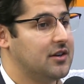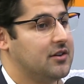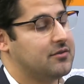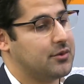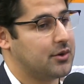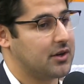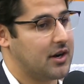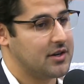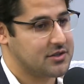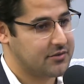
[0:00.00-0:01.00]
for
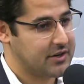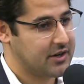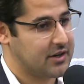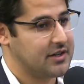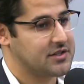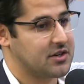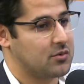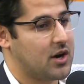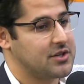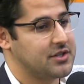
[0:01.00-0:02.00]
us over here in Eastern
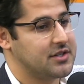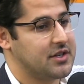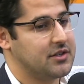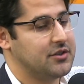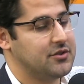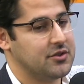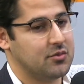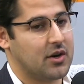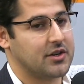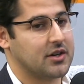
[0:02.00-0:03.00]
Washington. You do
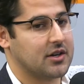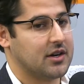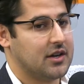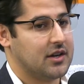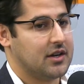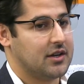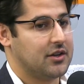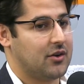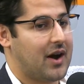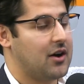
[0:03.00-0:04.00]
wonder, you
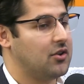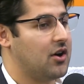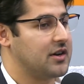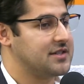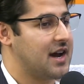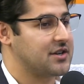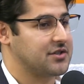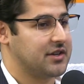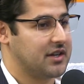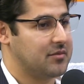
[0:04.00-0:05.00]
know, how long it's
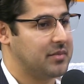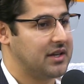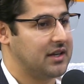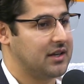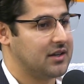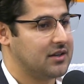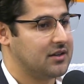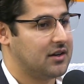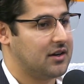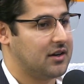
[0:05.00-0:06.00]
actually going to be
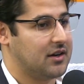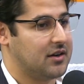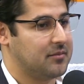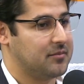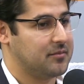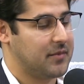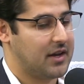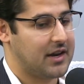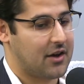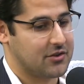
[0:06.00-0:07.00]
um,
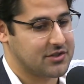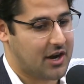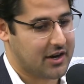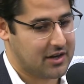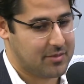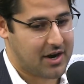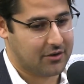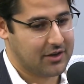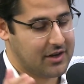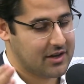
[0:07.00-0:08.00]
and now they're talking
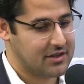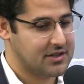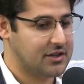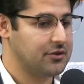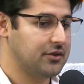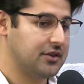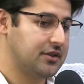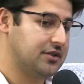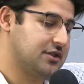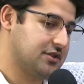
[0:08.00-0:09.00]
about
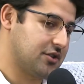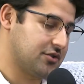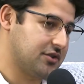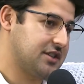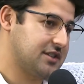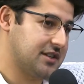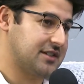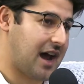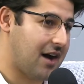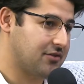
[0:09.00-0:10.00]
continuing to social distance
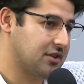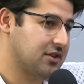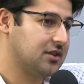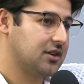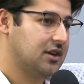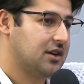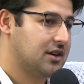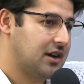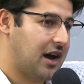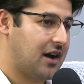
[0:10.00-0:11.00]
after
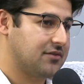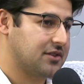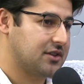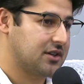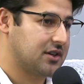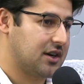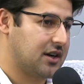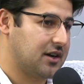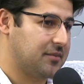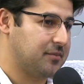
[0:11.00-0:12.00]
after
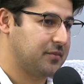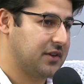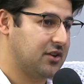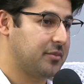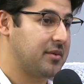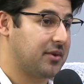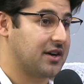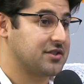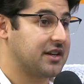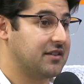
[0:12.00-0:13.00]
um, you know people
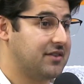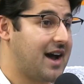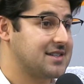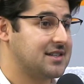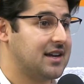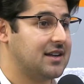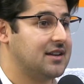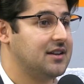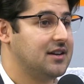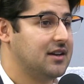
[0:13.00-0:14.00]
actually get
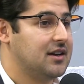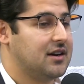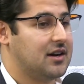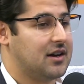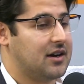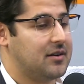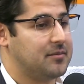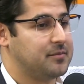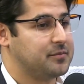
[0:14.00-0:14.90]
vaccinated um,